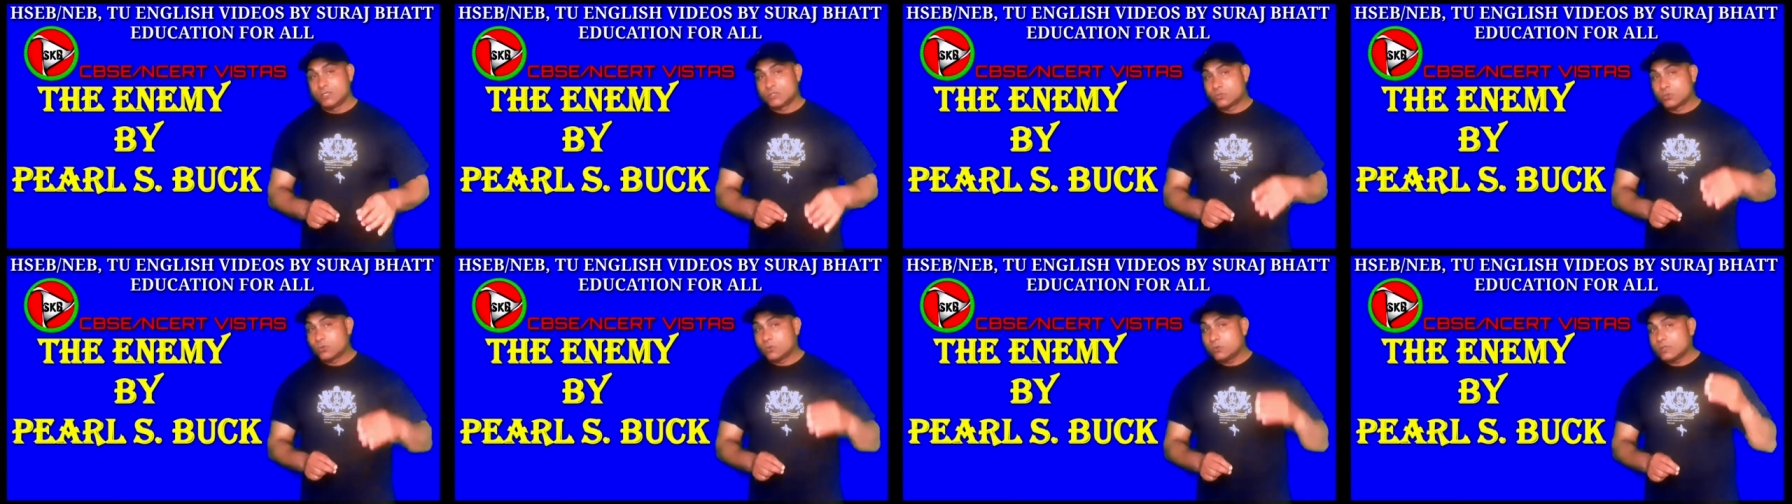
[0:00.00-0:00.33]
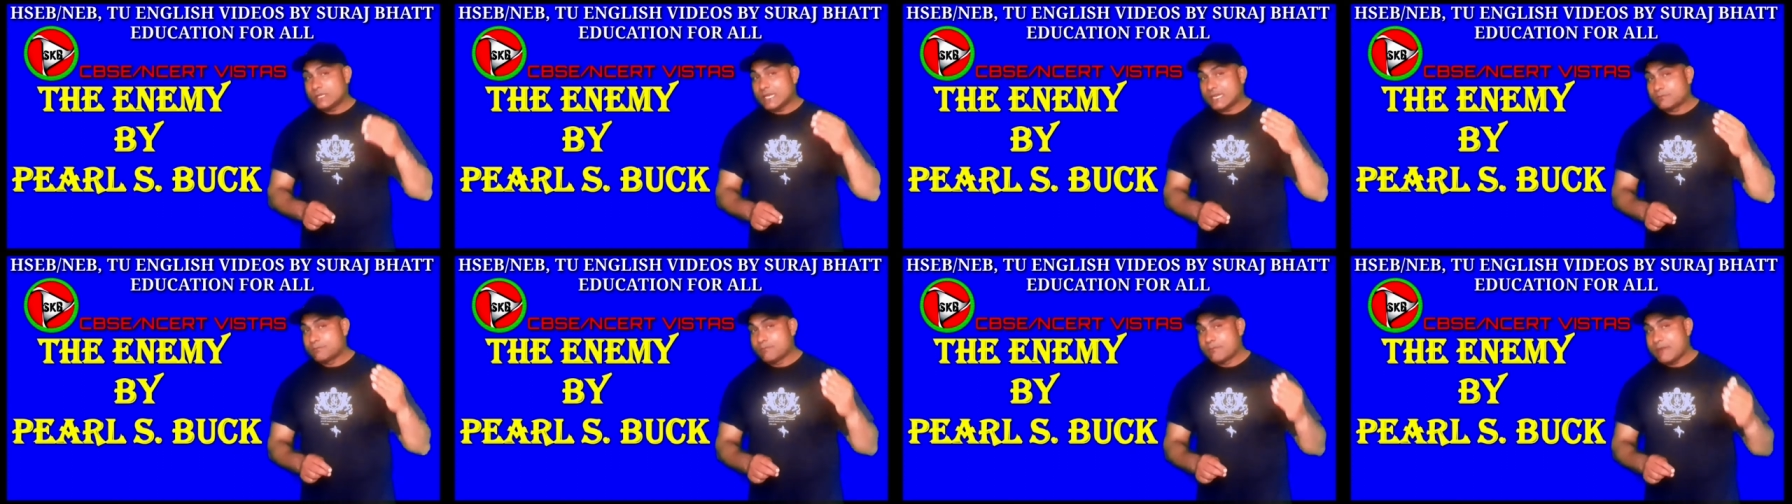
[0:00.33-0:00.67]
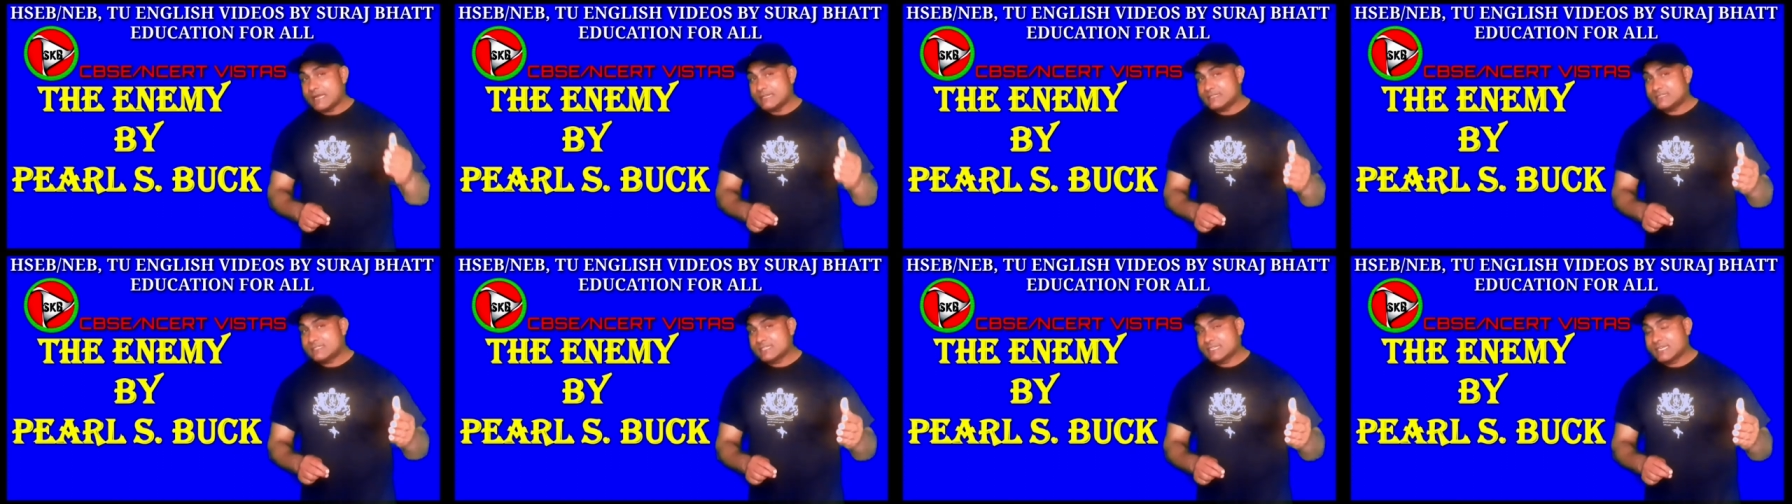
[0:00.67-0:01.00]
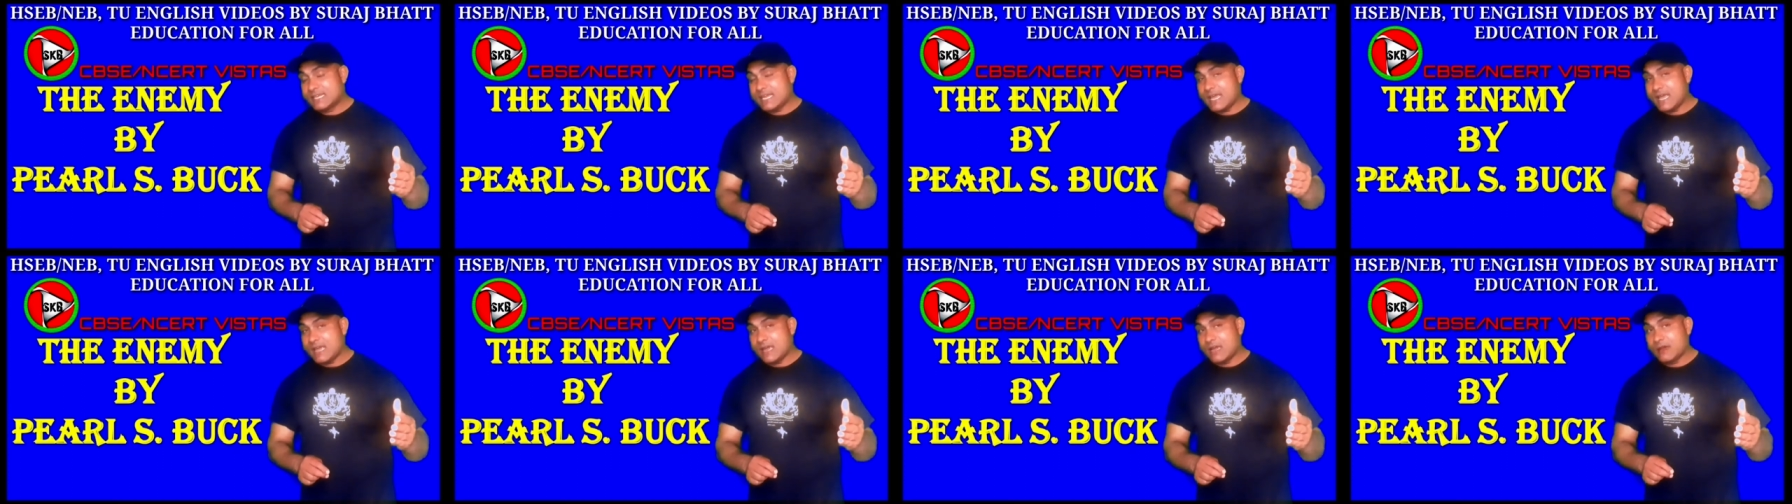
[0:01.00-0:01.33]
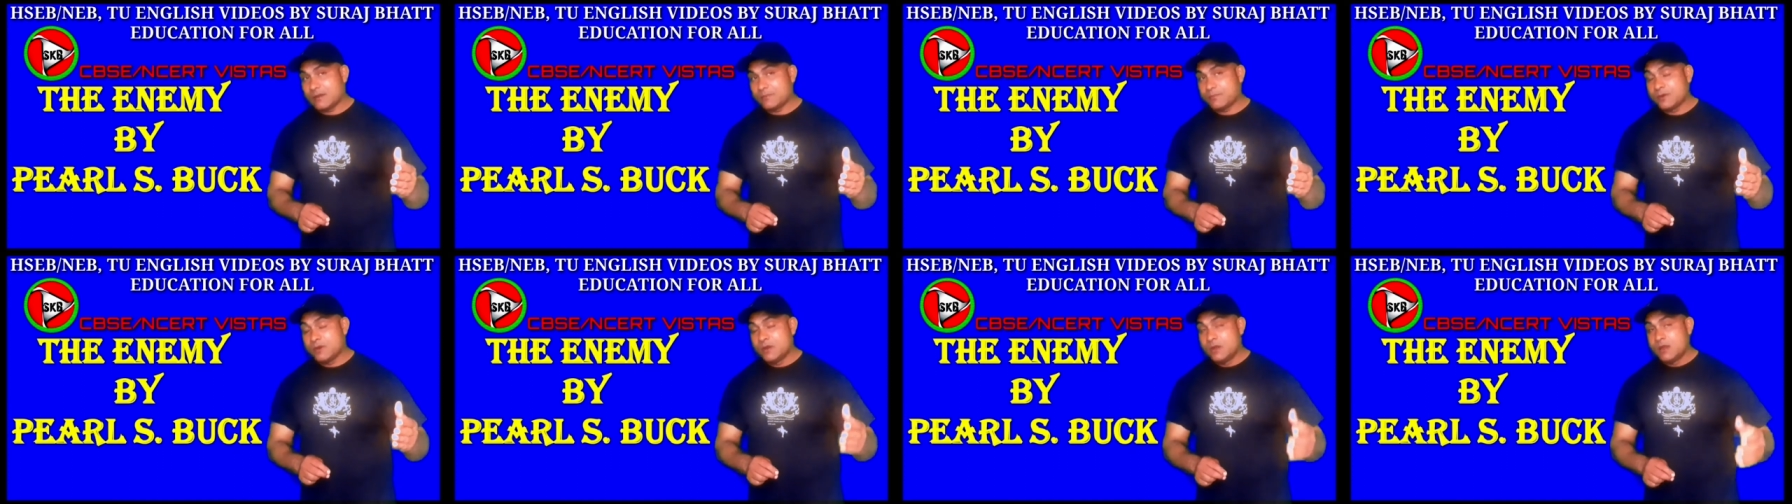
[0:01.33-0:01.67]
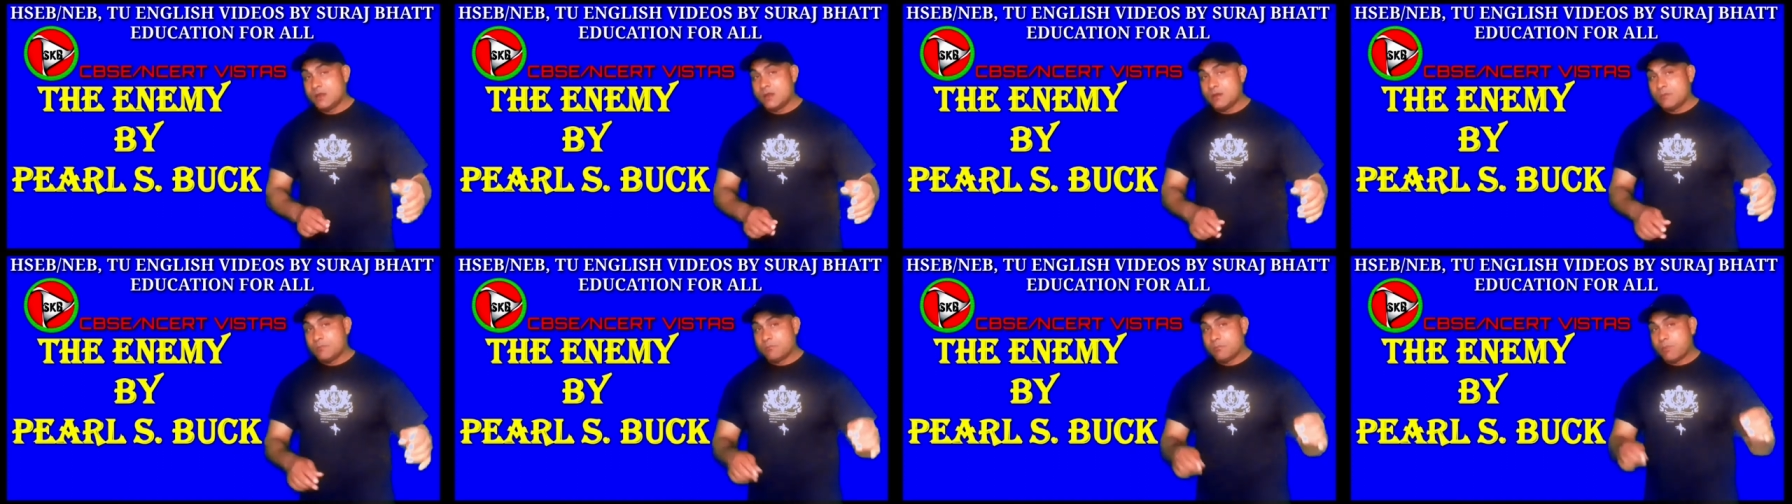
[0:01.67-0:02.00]
Through that man's cap,
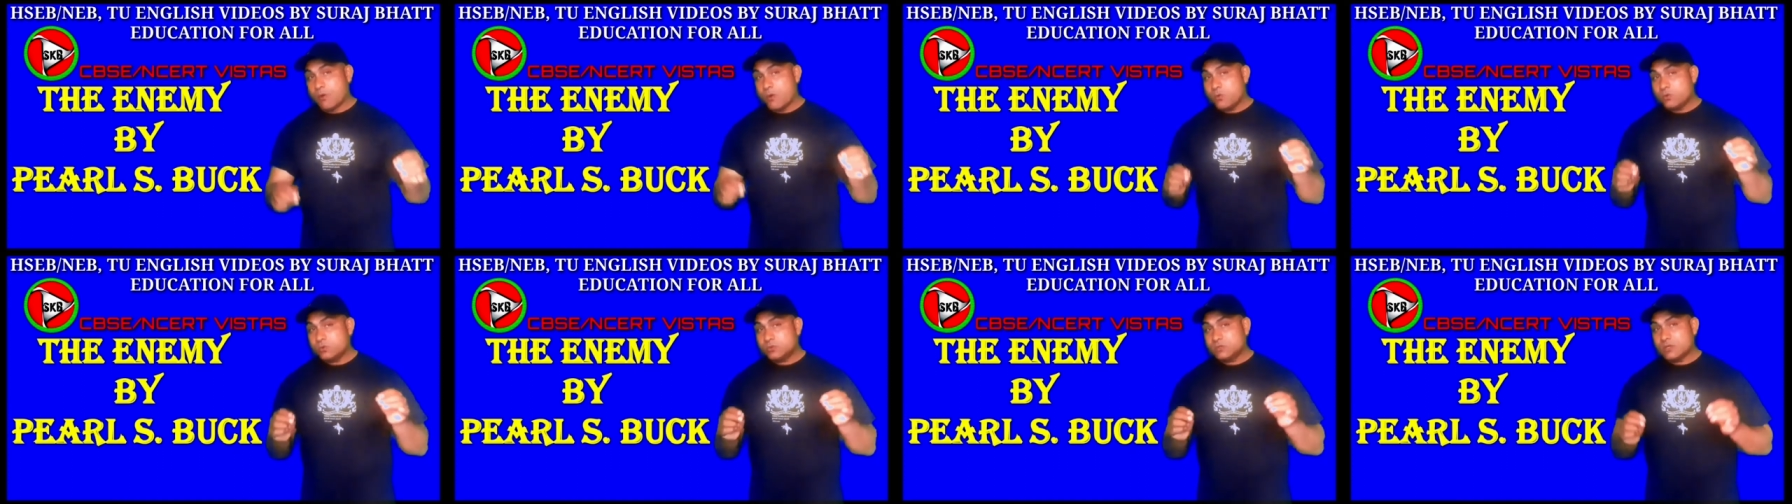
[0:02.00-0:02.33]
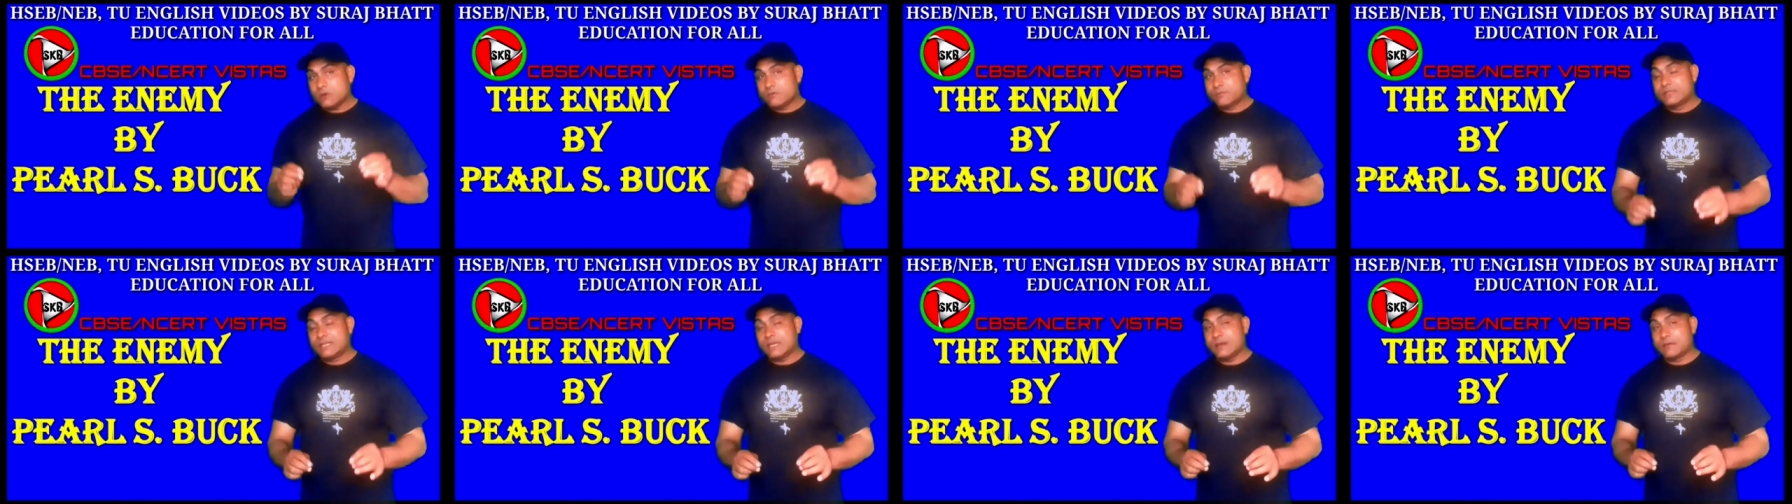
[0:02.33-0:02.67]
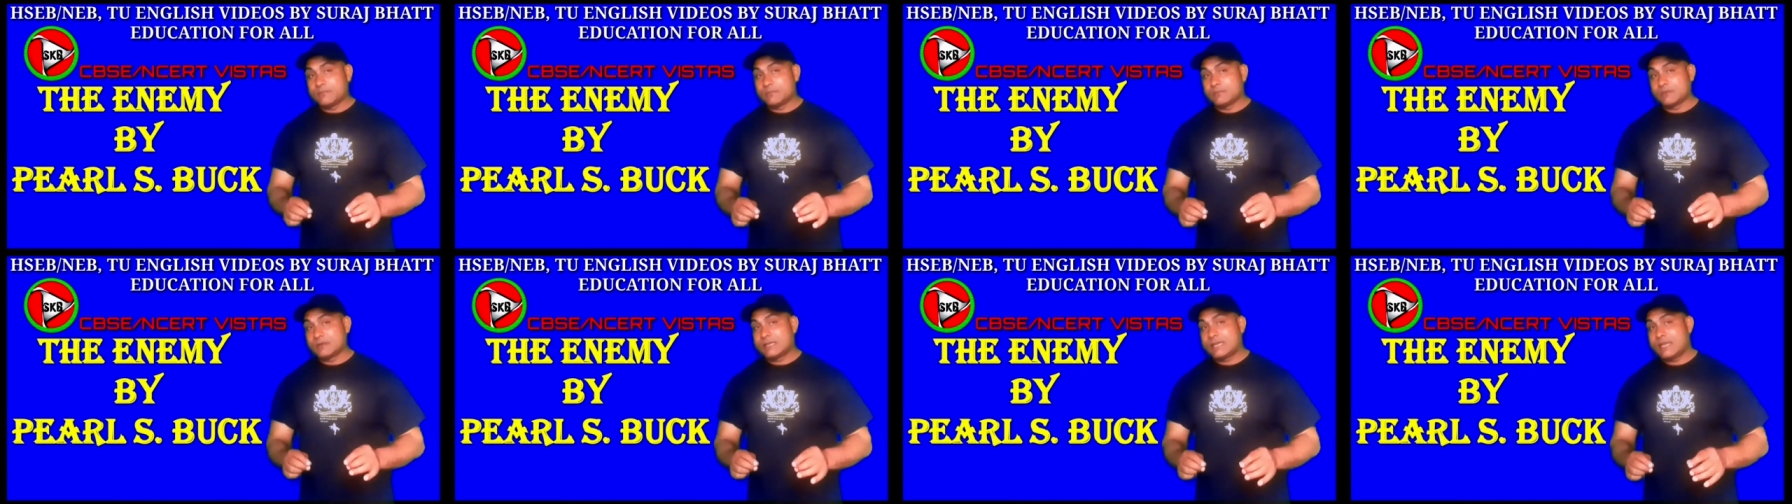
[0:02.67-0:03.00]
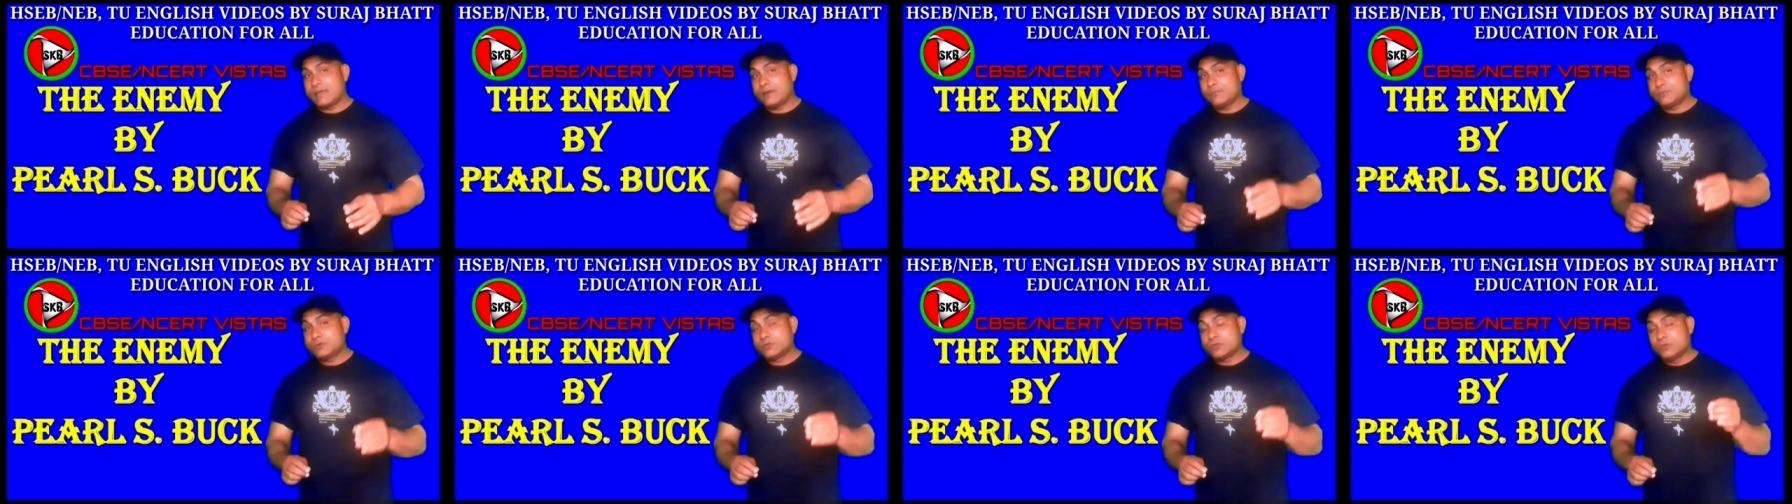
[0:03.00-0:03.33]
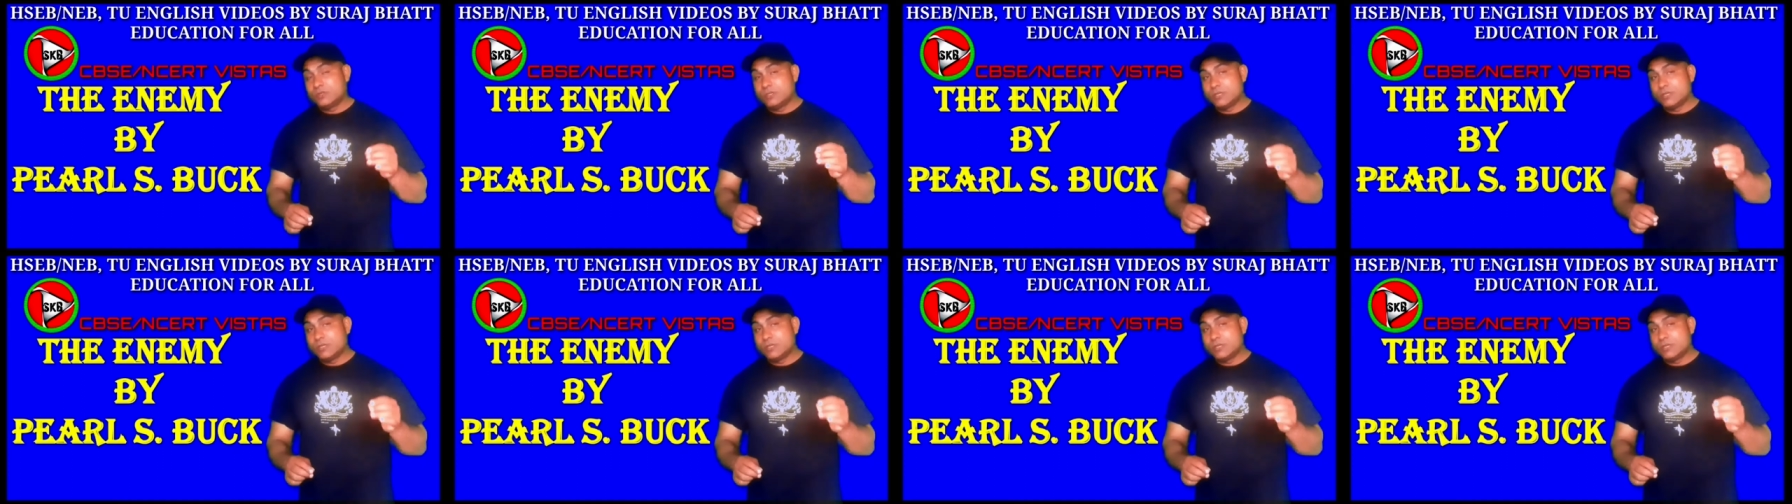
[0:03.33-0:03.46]
both of them came to